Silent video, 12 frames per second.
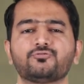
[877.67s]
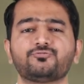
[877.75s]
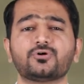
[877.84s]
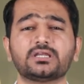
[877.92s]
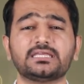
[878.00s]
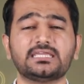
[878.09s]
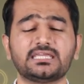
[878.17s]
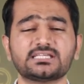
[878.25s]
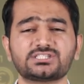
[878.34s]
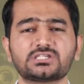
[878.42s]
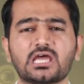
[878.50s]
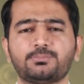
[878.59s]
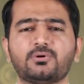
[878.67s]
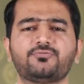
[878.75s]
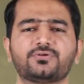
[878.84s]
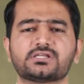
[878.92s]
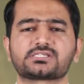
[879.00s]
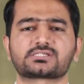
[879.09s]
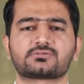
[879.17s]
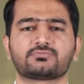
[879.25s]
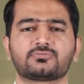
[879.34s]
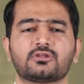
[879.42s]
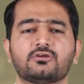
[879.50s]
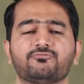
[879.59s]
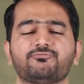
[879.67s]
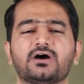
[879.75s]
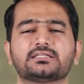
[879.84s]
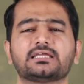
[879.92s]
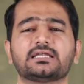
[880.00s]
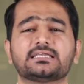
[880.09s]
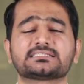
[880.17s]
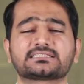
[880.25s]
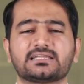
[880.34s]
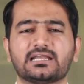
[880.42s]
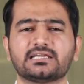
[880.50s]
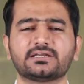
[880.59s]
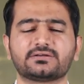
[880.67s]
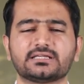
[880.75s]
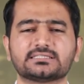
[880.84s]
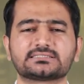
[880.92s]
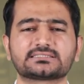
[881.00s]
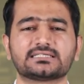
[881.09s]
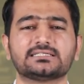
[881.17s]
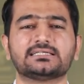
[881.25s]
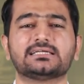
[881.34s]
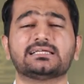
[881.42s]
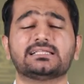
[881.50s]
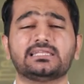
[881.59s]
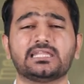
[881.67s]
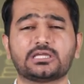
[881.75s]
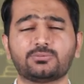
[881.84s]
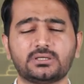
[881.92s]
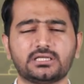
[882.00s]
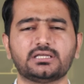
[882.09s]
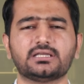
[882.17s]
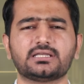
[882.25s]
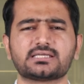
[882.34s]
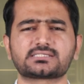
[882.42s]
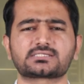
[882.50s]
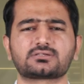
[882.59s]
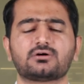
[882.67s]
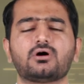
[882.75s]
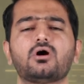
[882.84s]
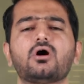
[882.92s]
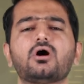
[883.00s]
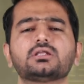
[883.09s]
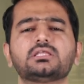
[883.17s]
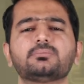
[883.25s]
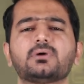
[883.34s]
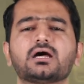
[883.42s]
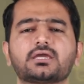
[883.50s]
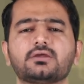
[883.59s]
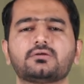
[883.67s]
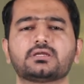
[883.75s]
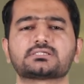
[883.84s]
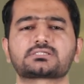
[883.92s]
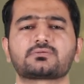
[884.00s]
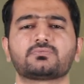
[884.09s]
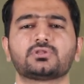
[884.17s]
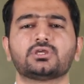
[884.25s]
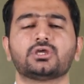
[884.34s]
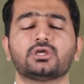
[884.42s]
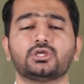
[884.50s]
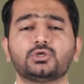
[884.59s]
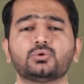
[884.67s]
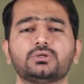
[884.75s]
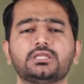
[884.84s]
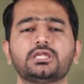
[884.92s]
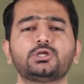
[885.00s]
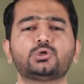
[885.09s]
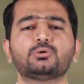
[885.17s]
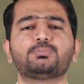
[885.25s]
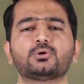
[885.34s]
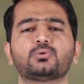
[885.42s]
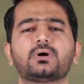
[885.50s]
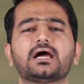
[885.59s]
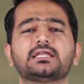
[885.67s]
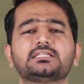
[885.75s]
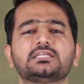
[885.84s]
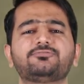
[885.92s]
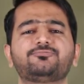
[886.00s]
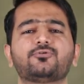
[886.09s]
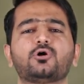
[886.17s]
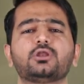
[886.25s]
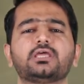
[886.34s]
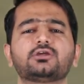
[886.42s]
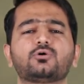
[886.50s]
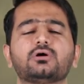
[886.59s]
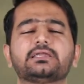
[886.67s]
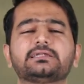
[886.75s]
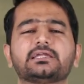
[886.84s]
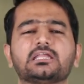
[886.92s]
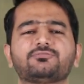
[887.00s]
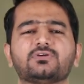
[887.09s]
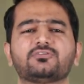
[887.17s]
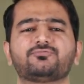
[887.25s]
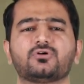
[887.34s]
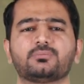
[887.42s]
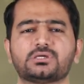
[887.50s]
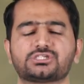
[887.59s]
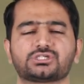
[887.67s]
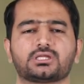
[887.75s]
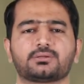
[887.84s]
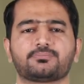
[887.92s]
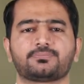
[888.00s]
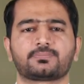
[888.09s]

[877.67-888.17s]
For each type of risk, whether it is credit risk, liquidity risk, or the market risk, you need to provide the following qualitative information.